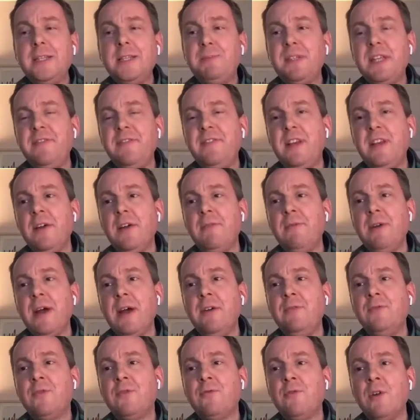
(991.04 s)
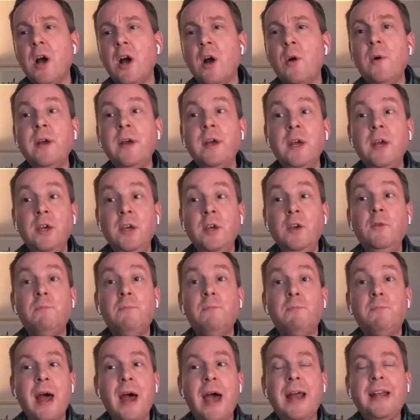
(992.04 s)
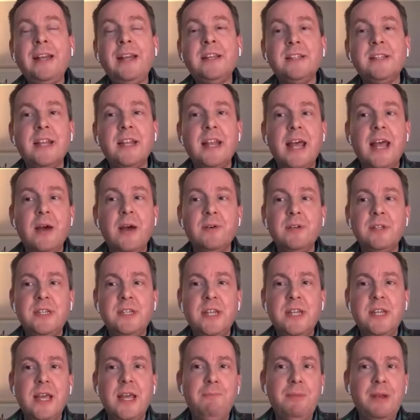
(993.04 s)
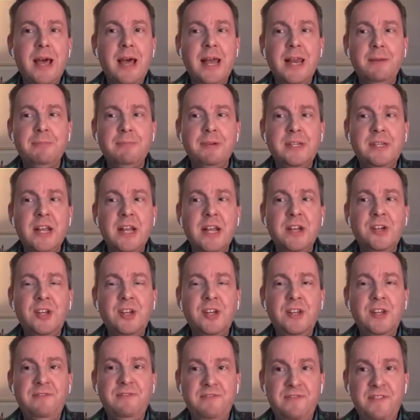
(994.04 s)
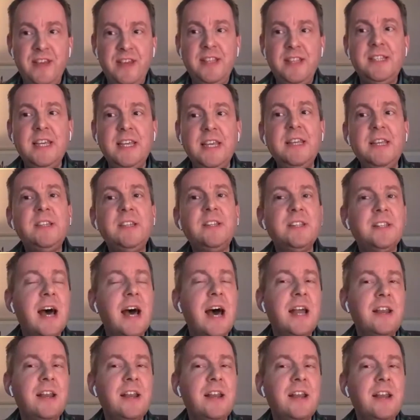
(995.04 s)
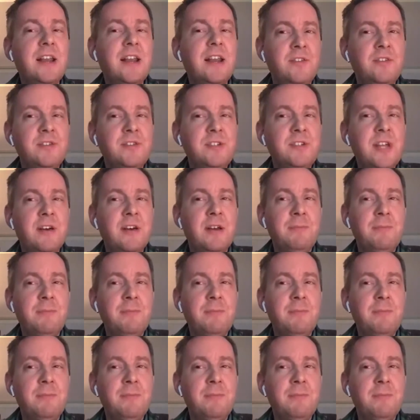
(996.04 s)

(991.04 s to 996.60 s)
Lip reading: specifically around growing a new practice and how estate planning potentially fits into that, if you understand.